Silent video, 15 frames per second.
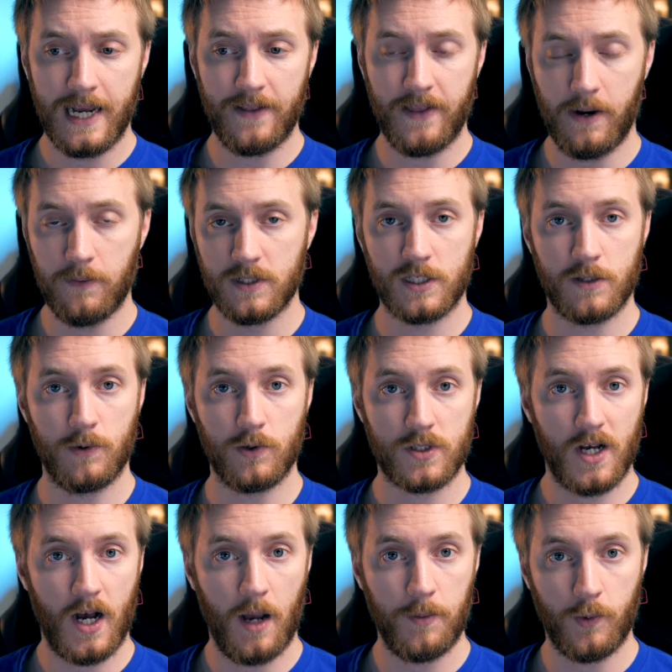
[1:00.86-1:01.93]
and that one's the
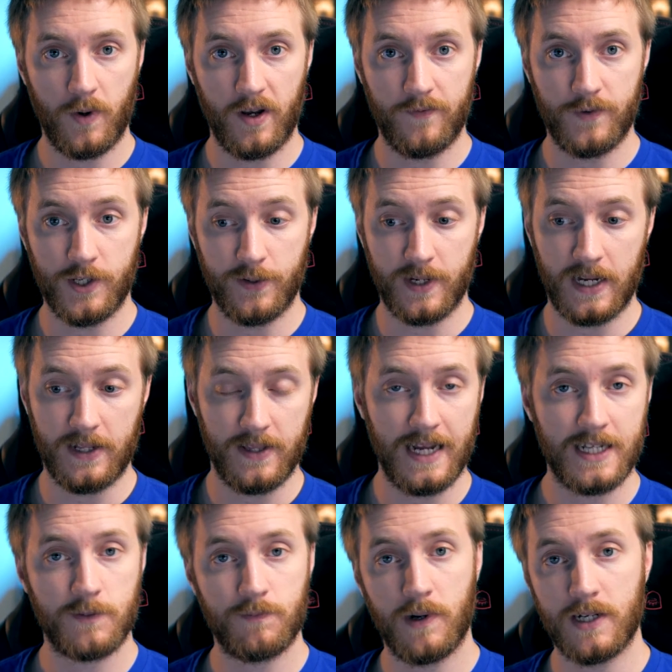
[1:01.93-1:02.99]
most common way of doing it, and
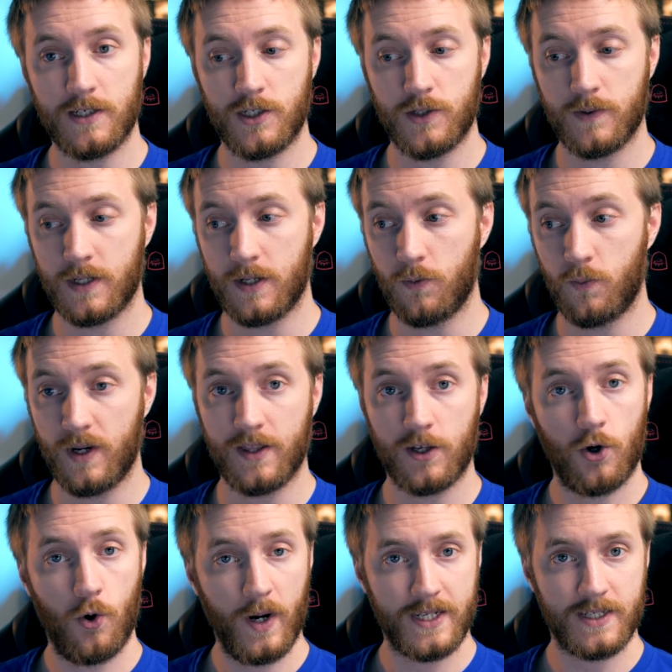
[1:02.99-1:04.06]
that's by doing it
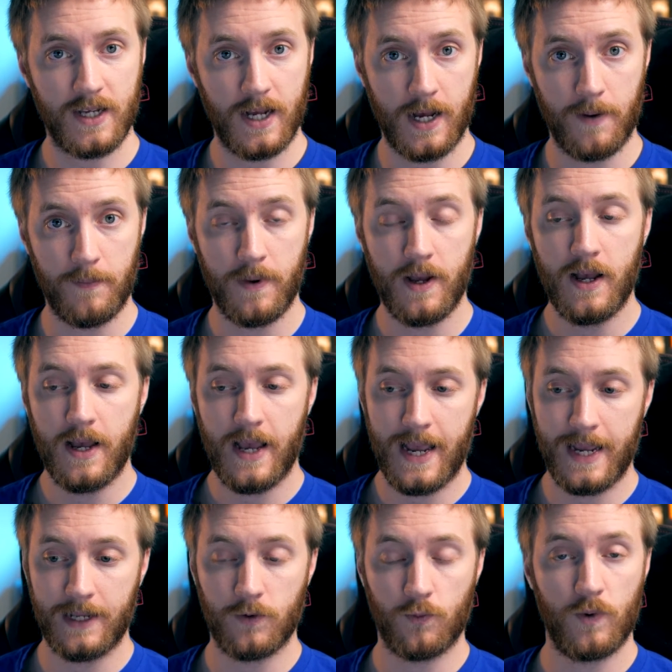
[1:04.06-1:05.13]
with QuickTime
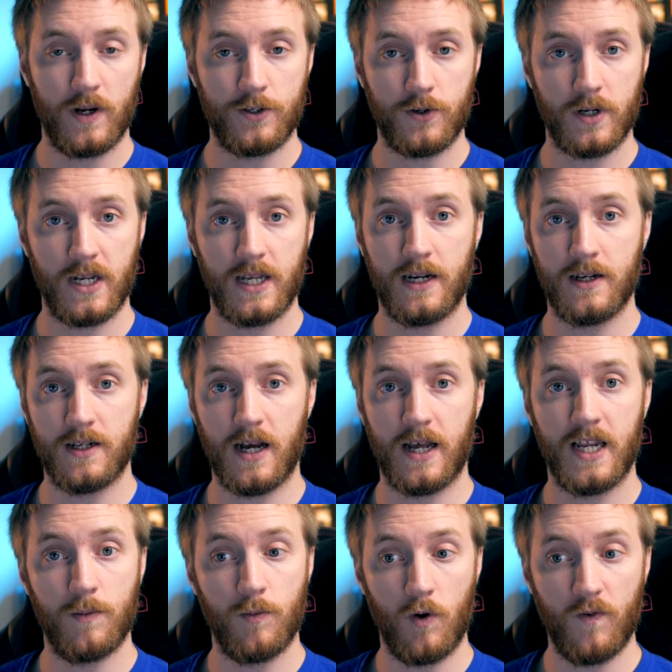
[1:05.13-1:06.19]
and rendering it in a
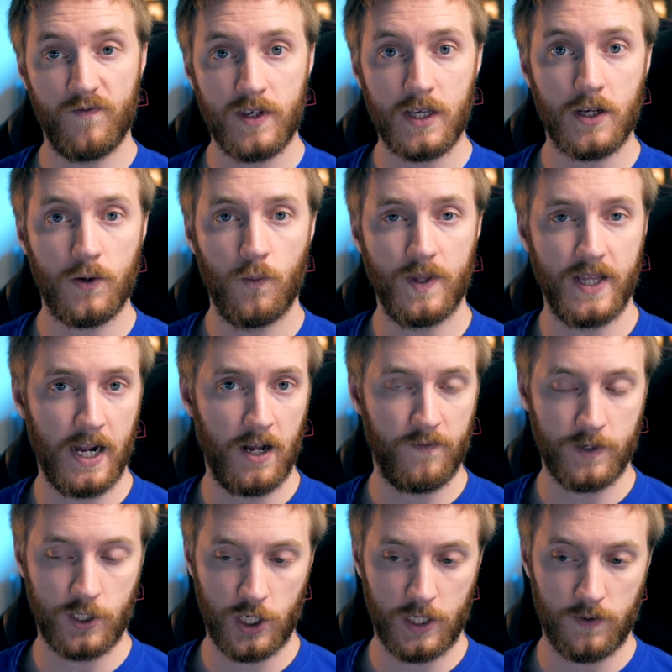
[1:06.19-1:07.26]
.mov with
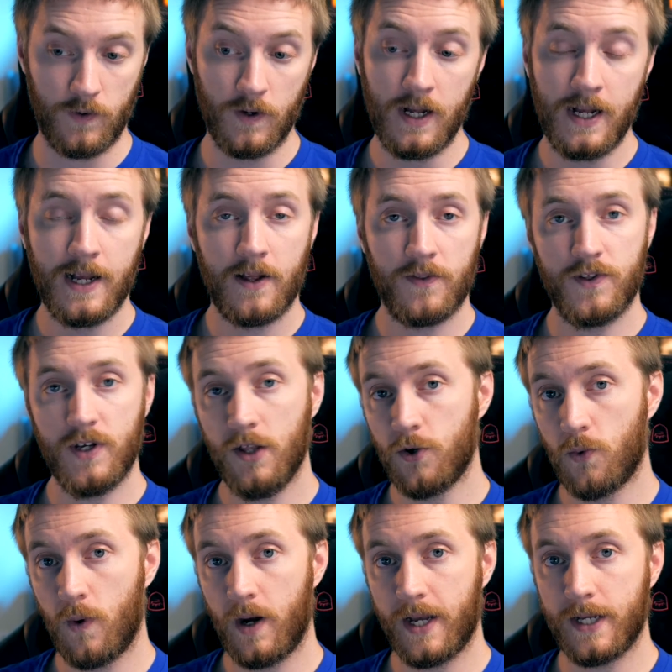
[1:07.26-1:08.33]
alpha channel. The
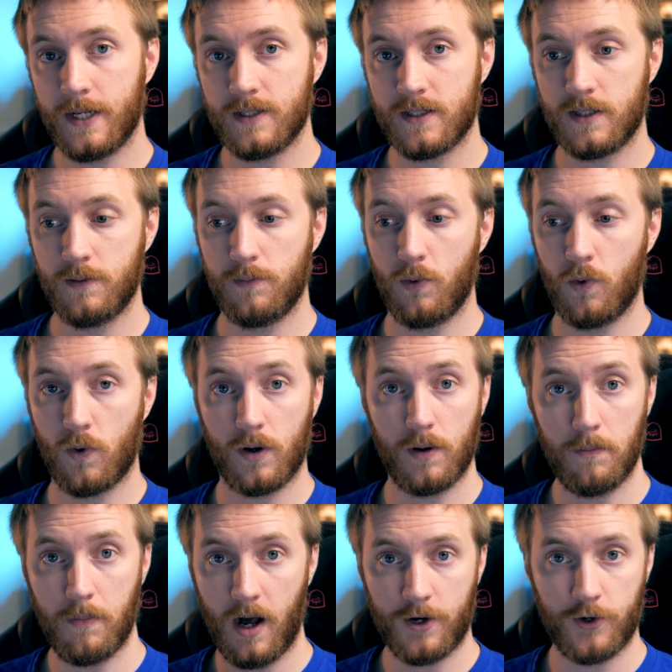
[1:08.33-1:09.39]
other way is the
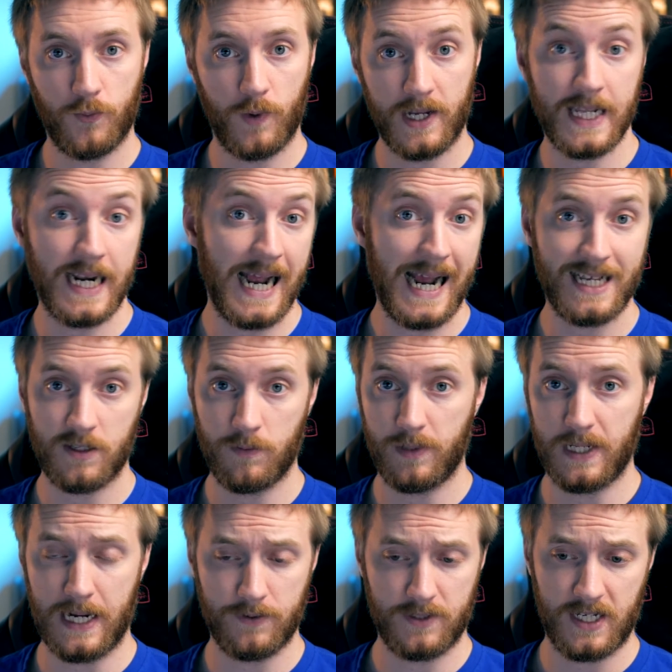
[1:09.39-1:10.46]
more modern way that hasn't
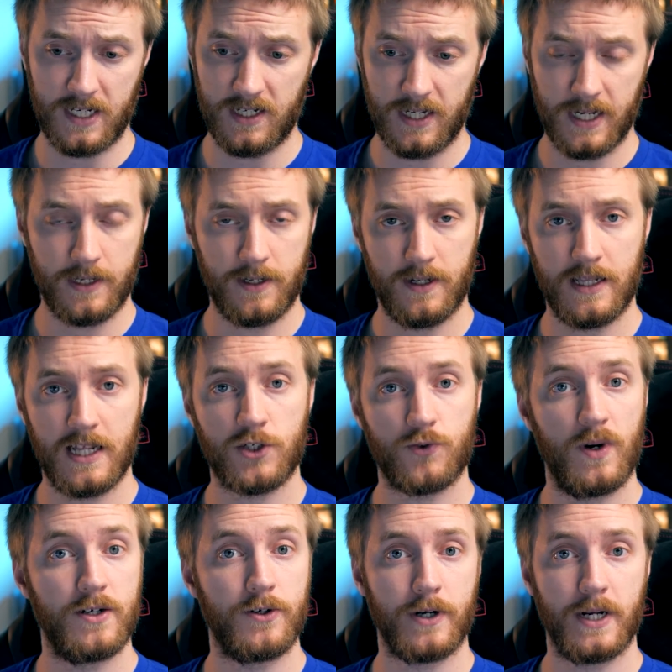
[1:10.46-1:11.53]
been outdated yet, and
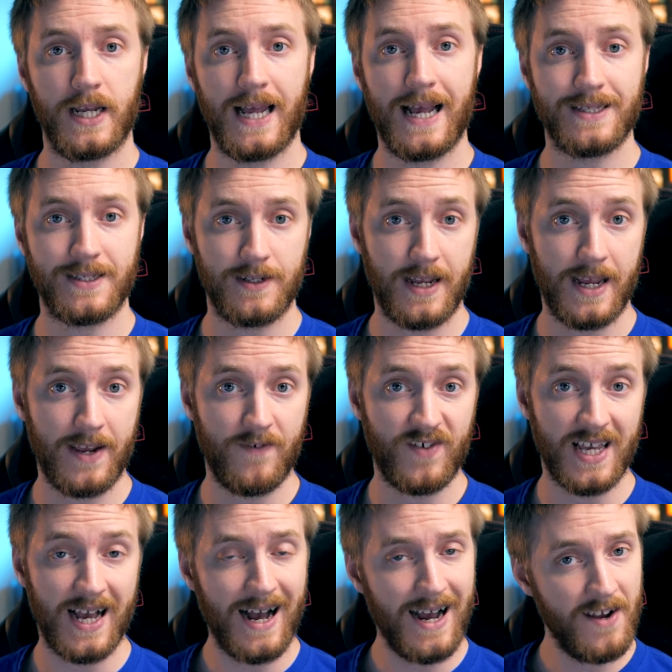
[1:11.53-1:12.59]
that's rendering as an A
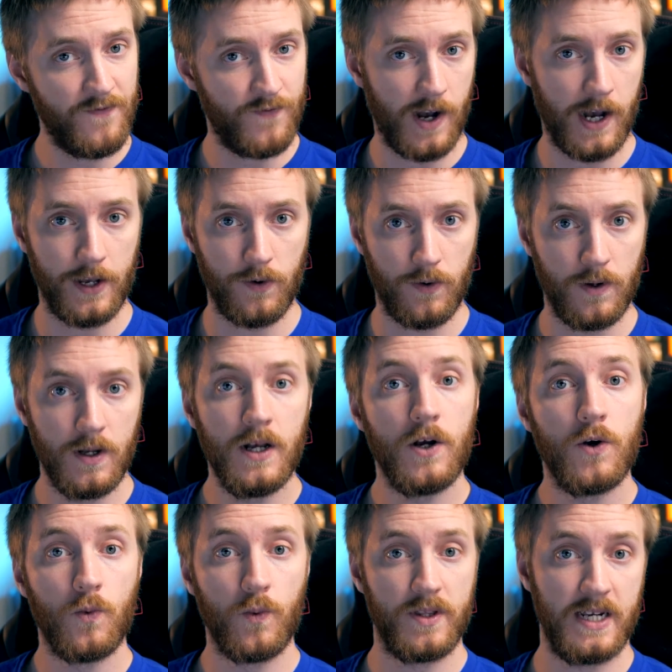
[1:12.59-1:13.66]
V I file
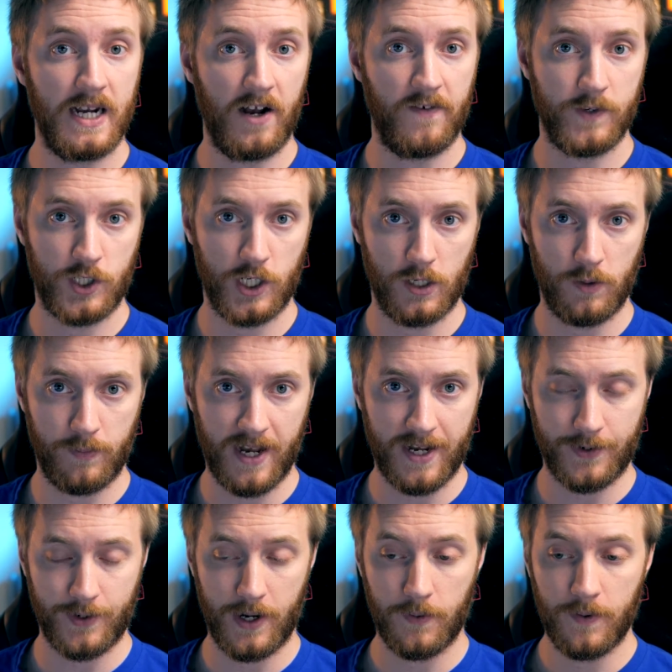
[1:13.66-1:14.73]
with an alpha channel
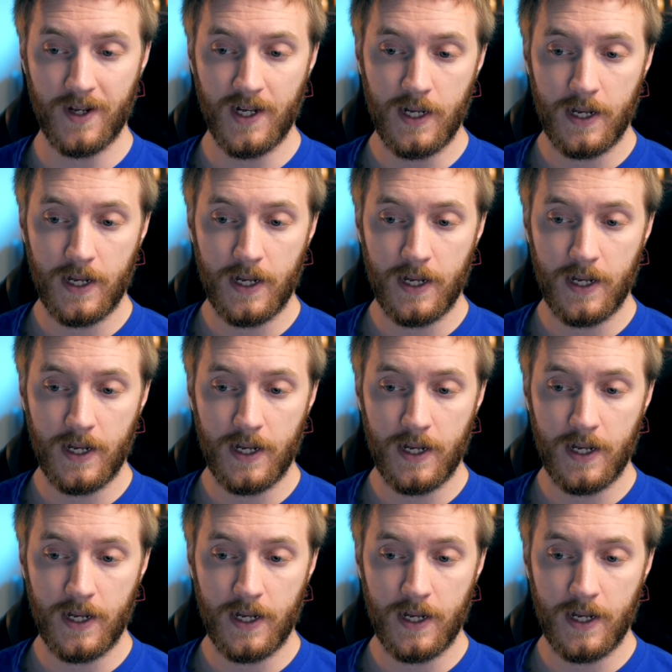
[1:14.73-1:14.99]
background.